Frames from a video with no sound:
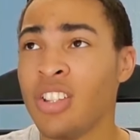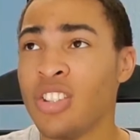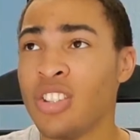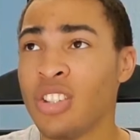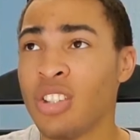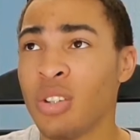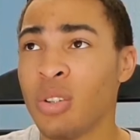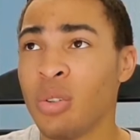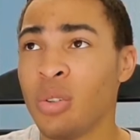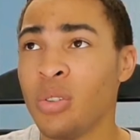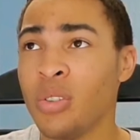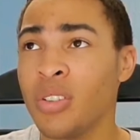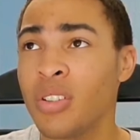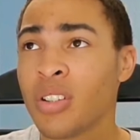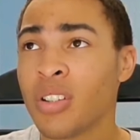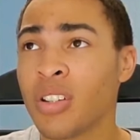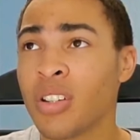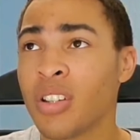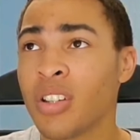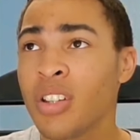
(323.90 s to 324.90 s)
2,
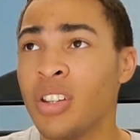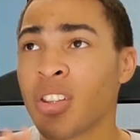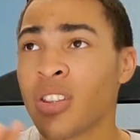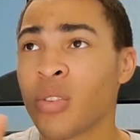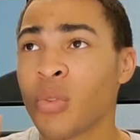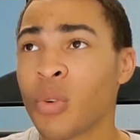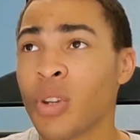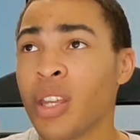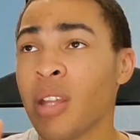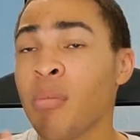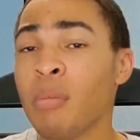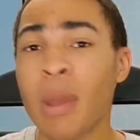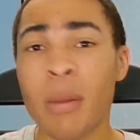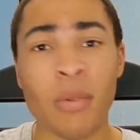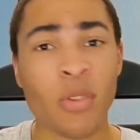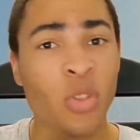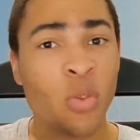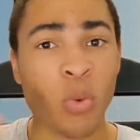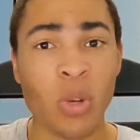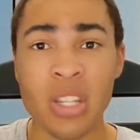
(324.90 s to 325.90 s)
3,
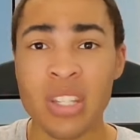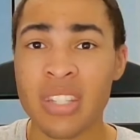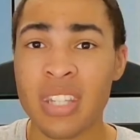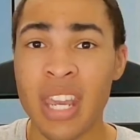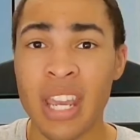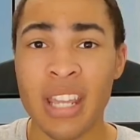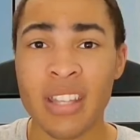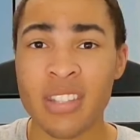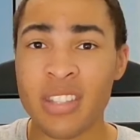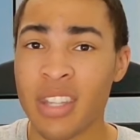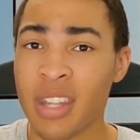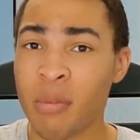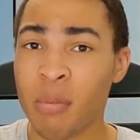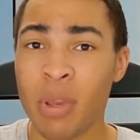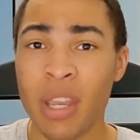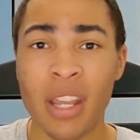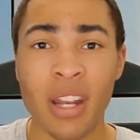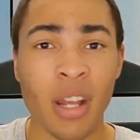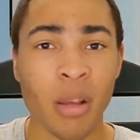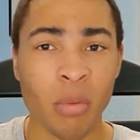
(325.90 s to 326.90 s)
maybe 3 seconds, and then
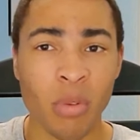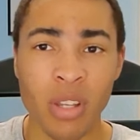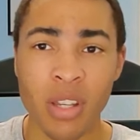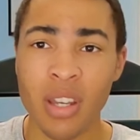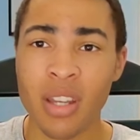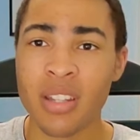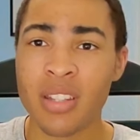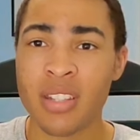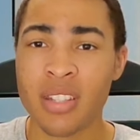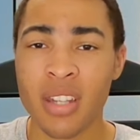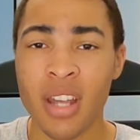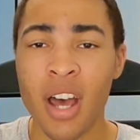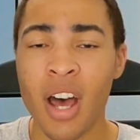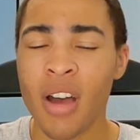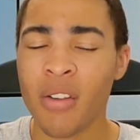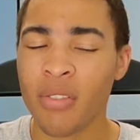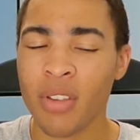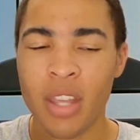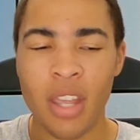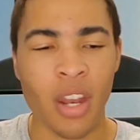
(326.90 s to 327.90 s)
pick it up. Good
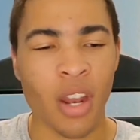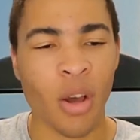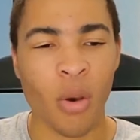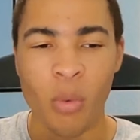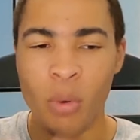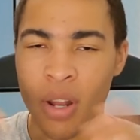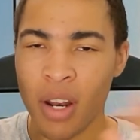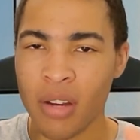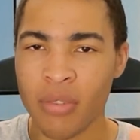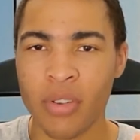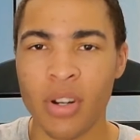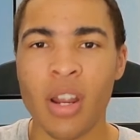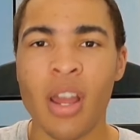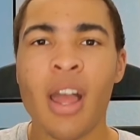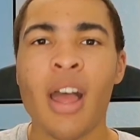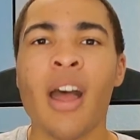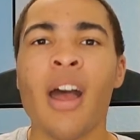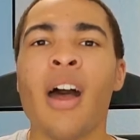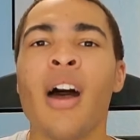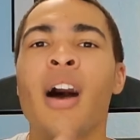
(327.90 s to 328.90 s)
stuff, you know, whatever.
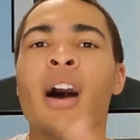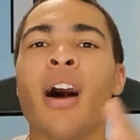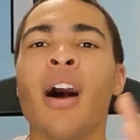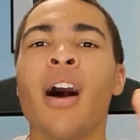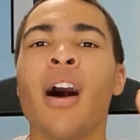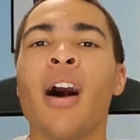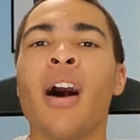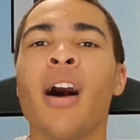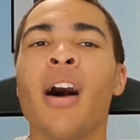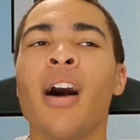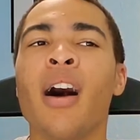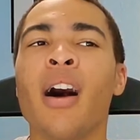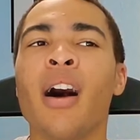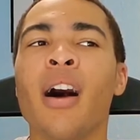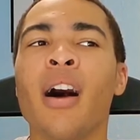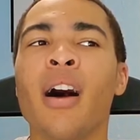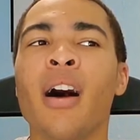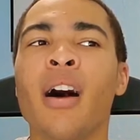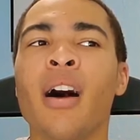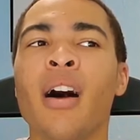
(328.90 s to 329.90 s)

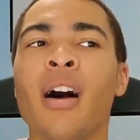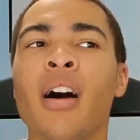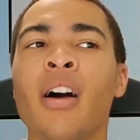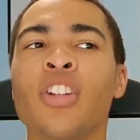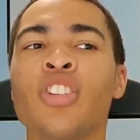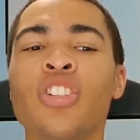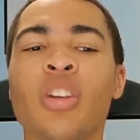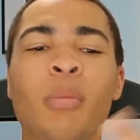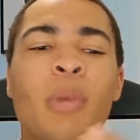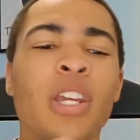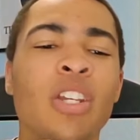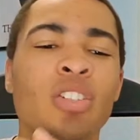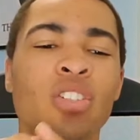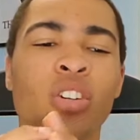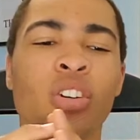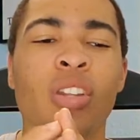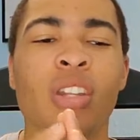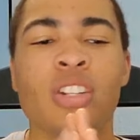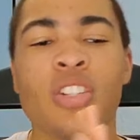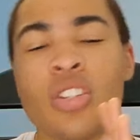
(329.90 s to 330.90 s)
To make
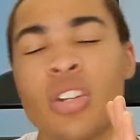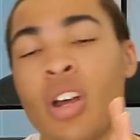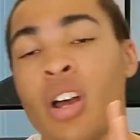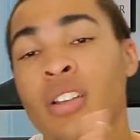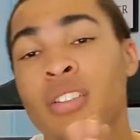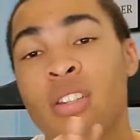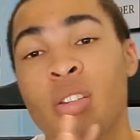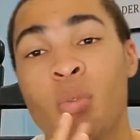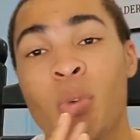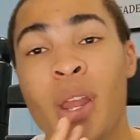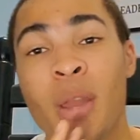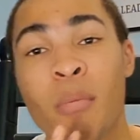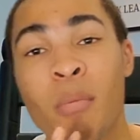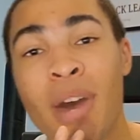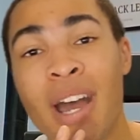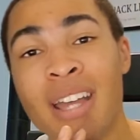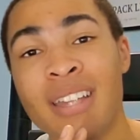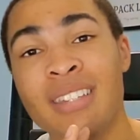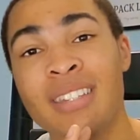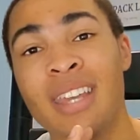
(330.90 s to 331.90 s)
sure that your dog's in the right
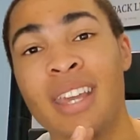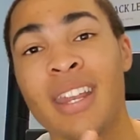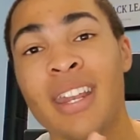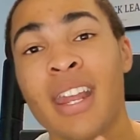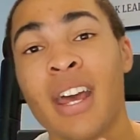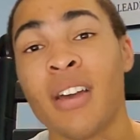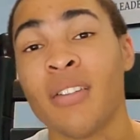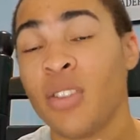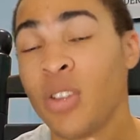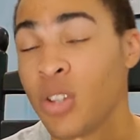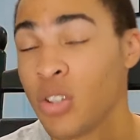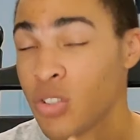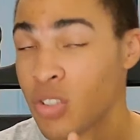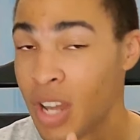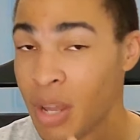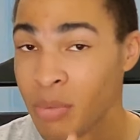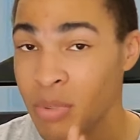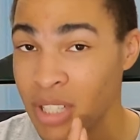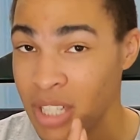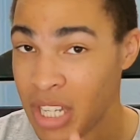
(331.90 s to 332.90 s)
mindset. Now, if you can
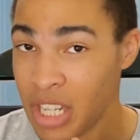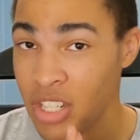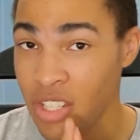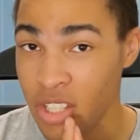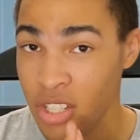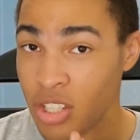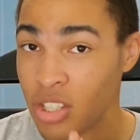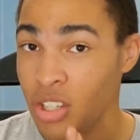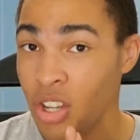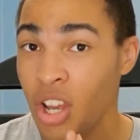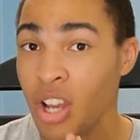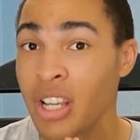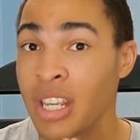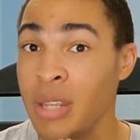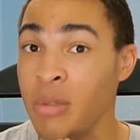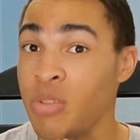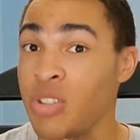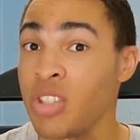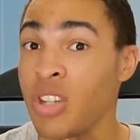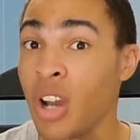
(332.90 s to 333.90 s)
drop the leash and your dog
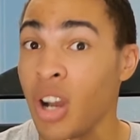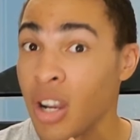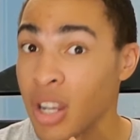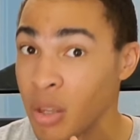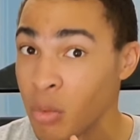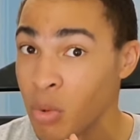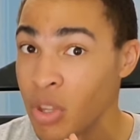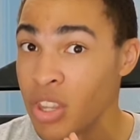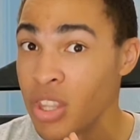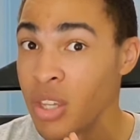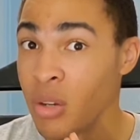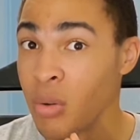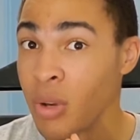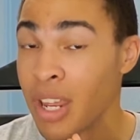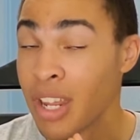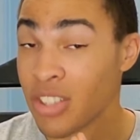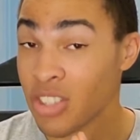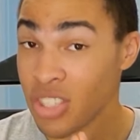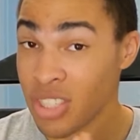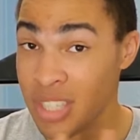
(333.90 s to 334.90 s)
keeps jogging with you
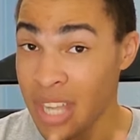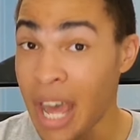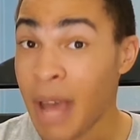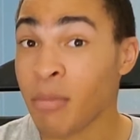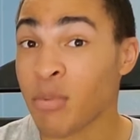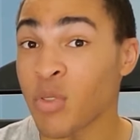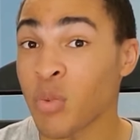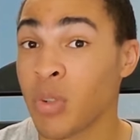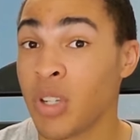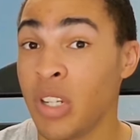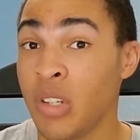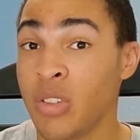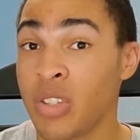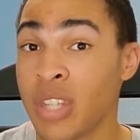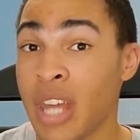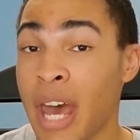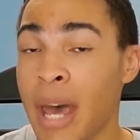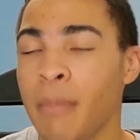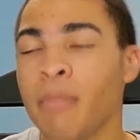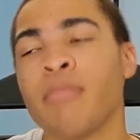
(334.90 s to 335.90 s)
and stops when you
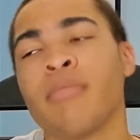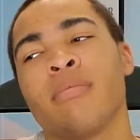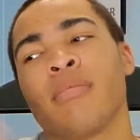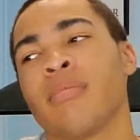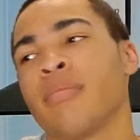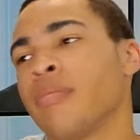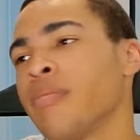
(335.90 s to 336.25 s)
stop,